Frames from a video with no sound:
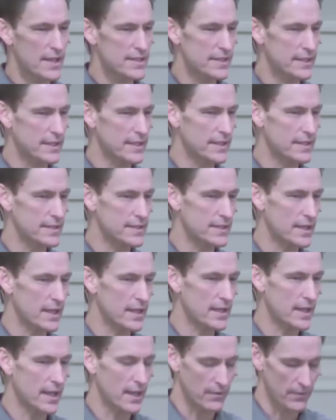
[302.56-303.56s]
as the kids say
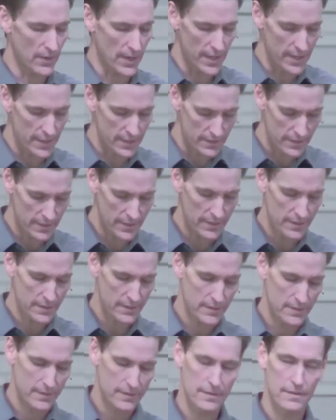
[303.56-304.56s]
now, right?
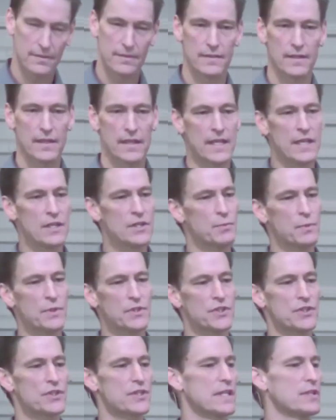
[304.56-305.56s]
He was
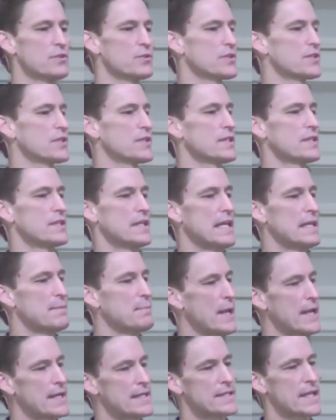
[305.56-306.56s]
just interested in
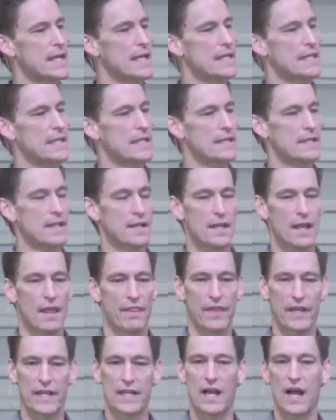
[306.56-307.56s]
maintaining
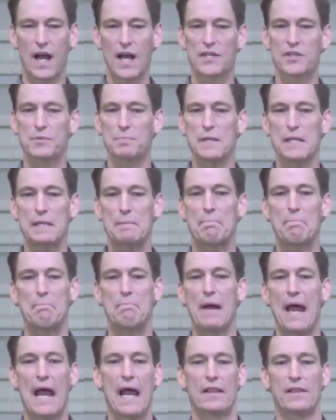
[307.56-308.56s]
the cosmic
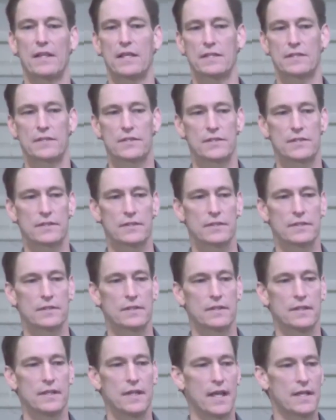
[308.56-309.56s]
balance.
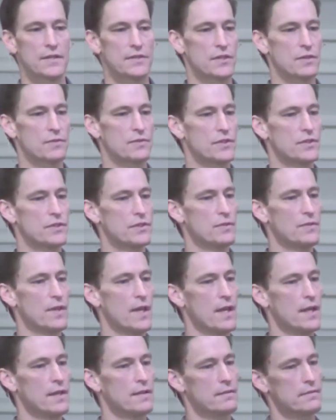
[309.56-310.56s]
And so to do
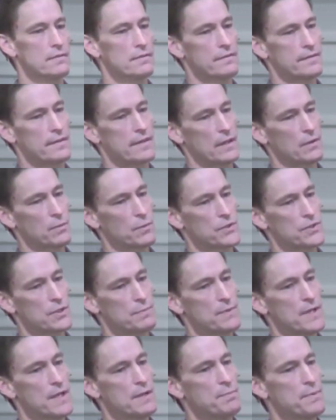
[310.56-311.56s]
that, there were some
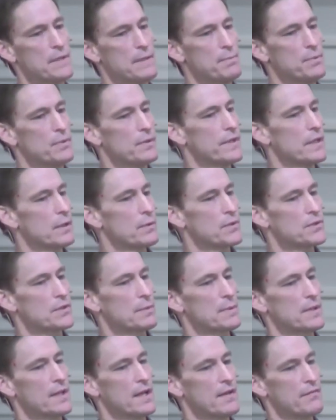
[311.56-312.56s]
dead people and there were some
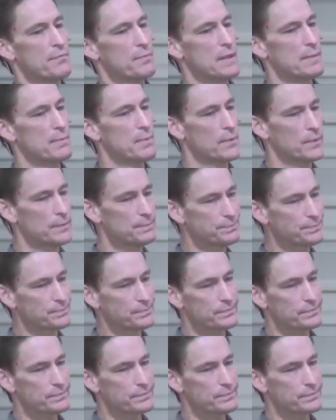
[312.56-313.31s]
alive people,